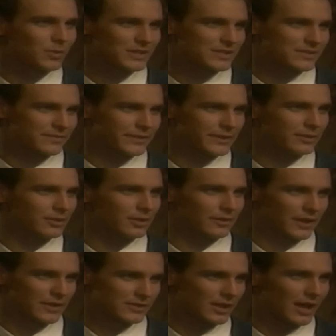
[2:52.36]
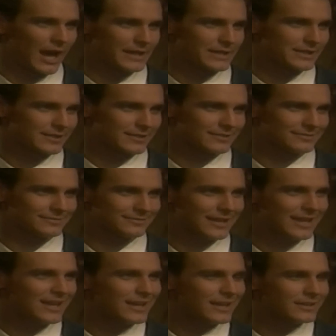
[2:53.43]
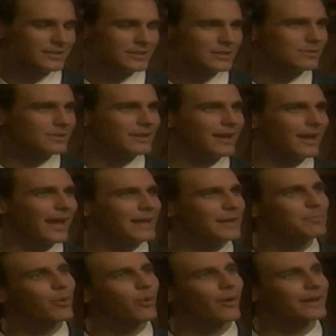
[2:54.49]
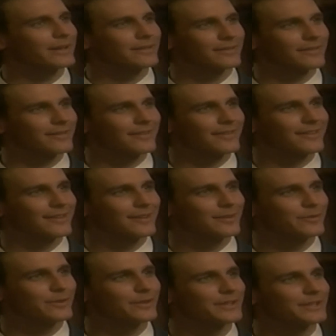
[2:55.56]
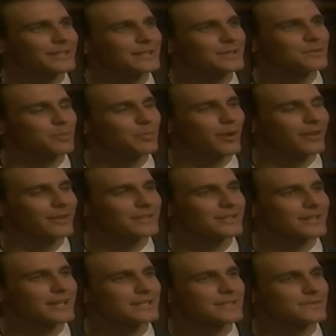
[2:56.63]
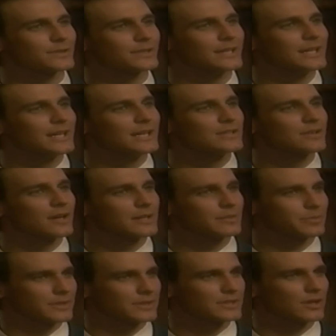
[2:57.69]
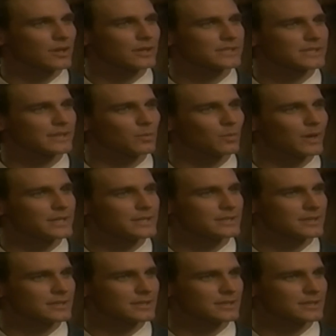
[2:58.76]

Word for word: question for you along those lines. Did you at any point feel the need to apologize for trying to put a toxic waste